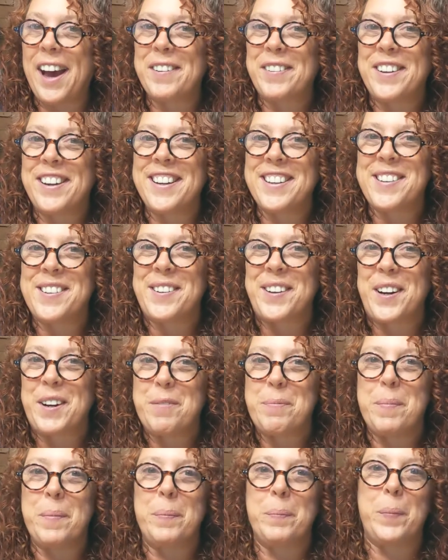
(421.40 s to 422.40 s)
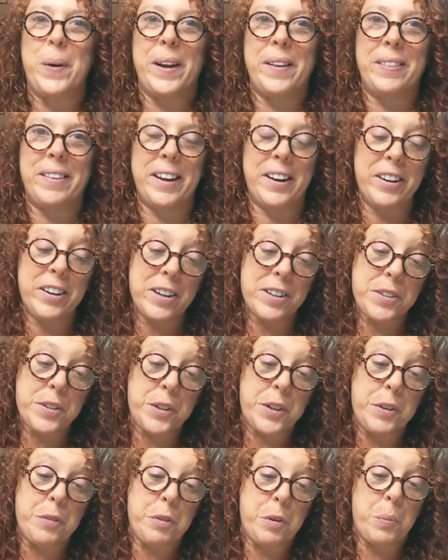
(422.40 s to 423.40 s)
have history, but their
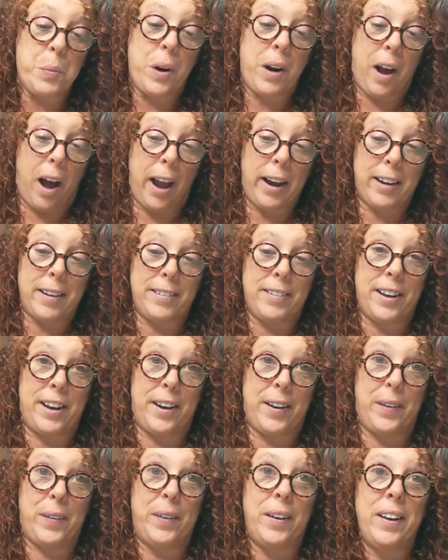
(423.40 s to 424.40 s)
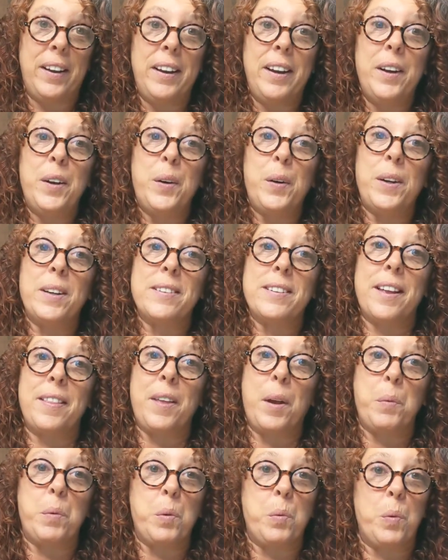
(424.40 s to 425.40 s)
history, from what I can tell, is that
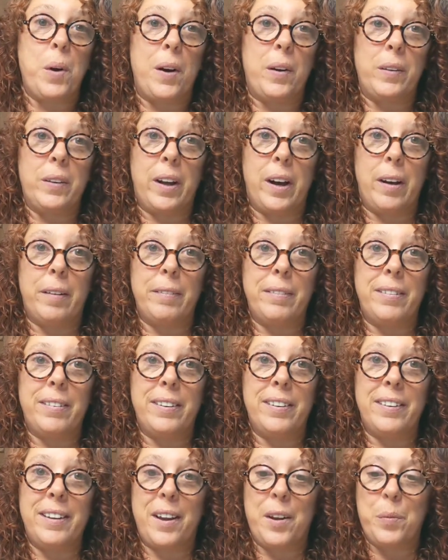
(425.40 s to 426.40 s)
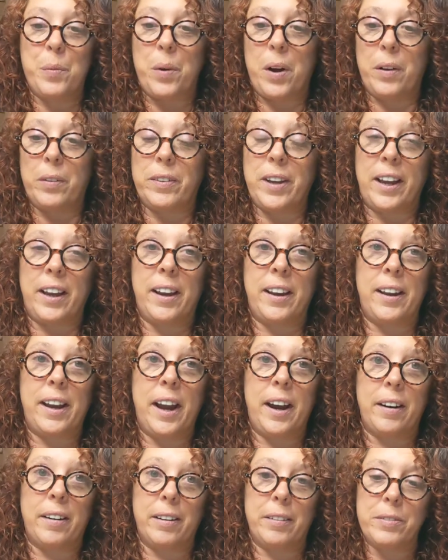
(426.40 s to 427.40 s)
they were well loved and well taken
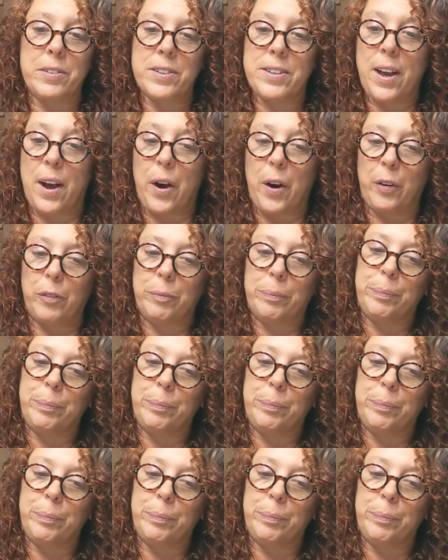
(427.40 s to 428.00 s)
care of. So